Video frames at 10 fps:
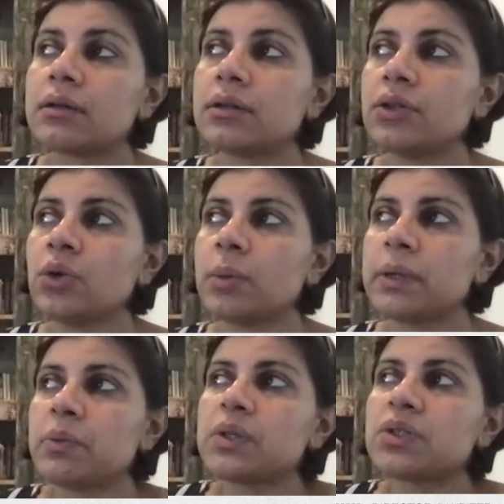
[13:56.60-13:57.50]
you know, but
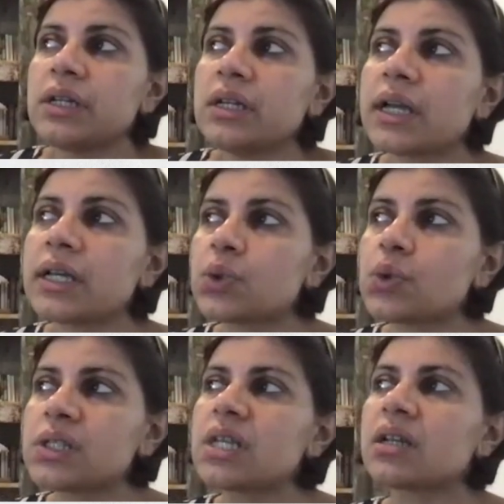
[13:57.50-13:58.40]
it was really nice to
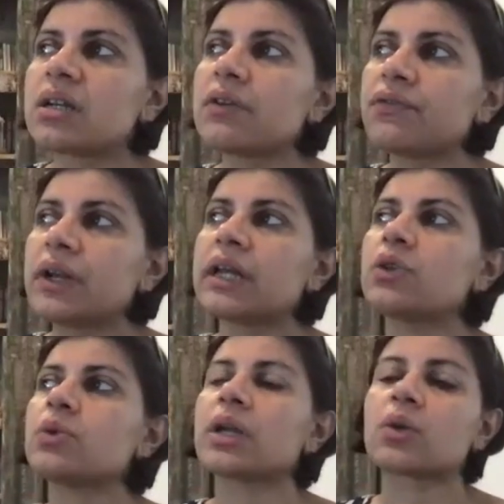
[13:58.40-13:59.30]
see it. And I felt like
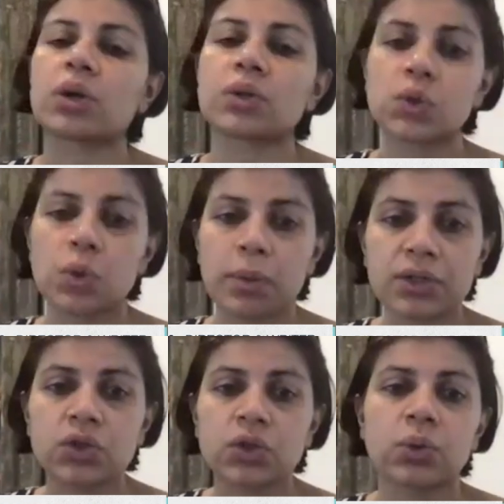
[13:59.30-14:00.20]
you got so
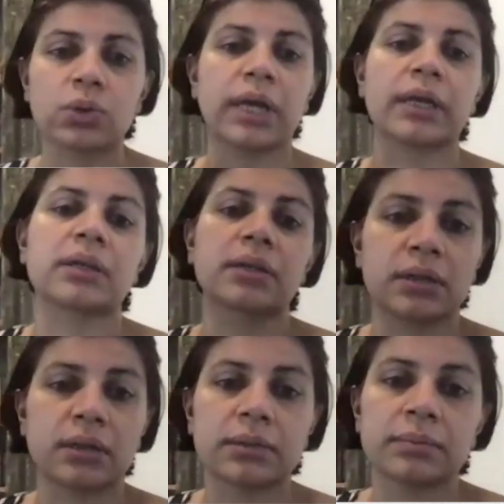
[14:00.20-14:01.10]
much, you know, like
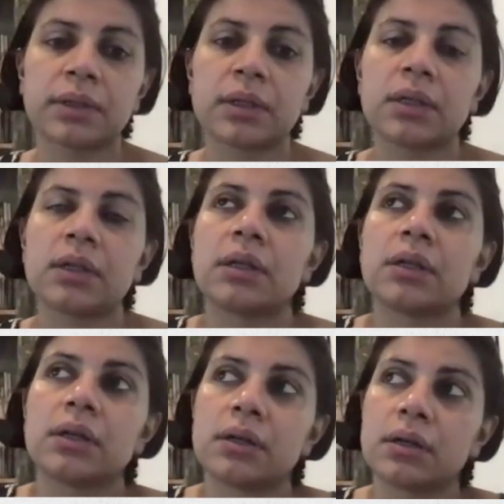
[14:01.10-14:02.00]

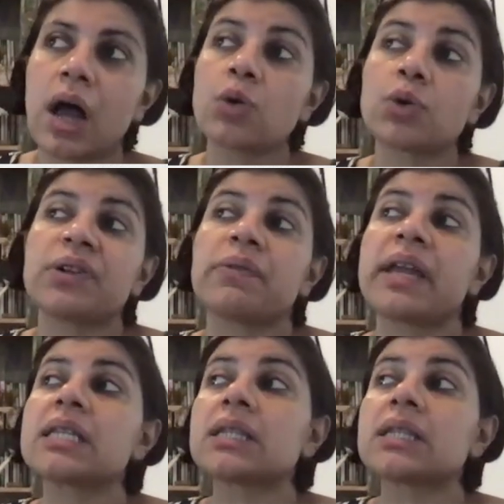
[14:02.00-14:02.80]
out of it. Whereas